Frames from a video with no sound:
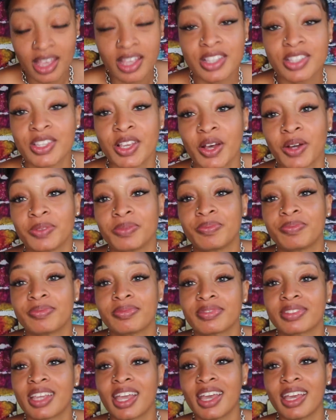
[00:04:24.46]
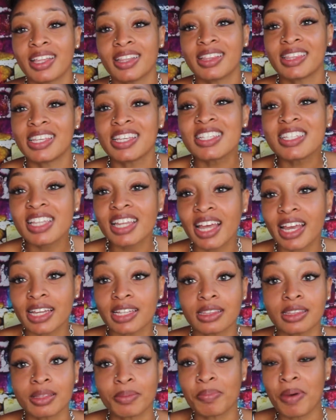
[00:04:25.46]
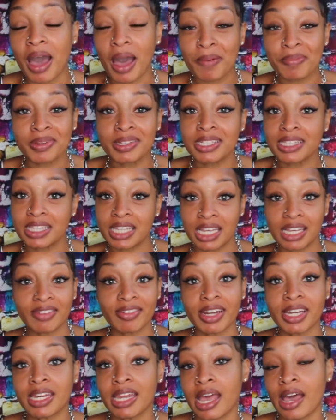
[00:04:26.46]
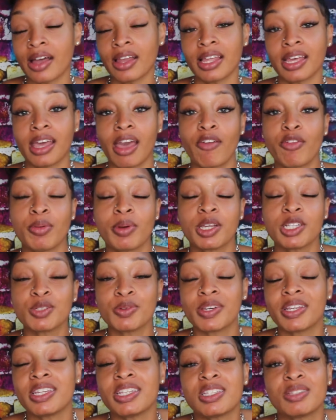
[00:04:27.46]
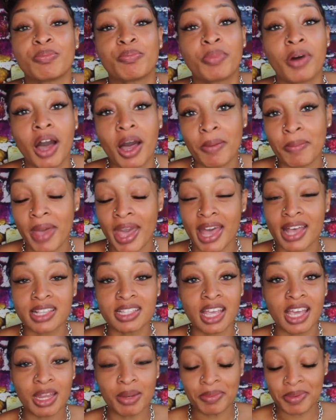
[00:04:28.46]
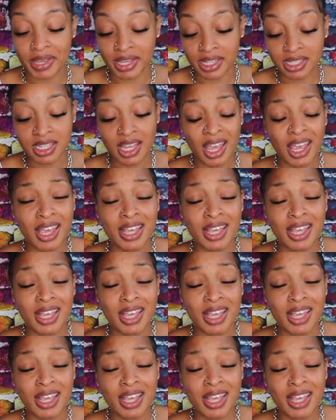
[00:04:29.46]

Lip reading: So these are like the popular thing right now. Like everybody's wearing these bomb ass headbands.